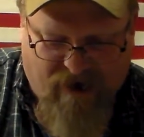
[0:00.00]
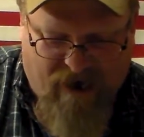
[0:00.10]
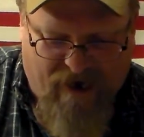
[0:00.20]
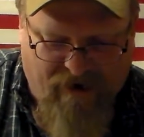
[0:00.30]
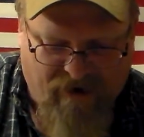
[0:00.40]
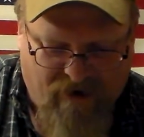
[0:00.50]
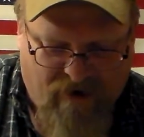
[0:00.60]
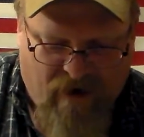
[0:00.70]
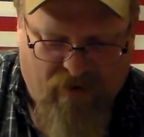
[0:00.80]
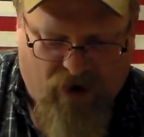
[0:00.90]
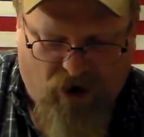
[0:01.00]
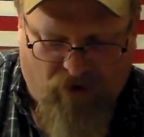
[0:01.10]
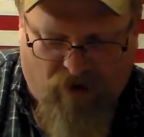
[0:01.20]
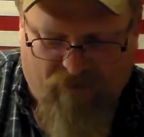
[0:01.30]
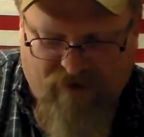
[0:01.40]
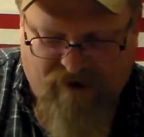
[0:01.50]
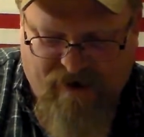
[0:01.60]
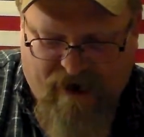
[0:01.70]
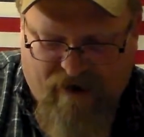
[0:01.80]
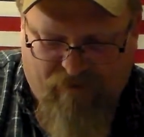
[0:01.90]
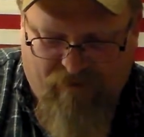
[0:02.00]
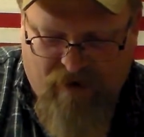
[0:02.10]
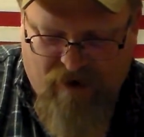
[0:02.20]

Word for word: Todd, the colonel of his staff.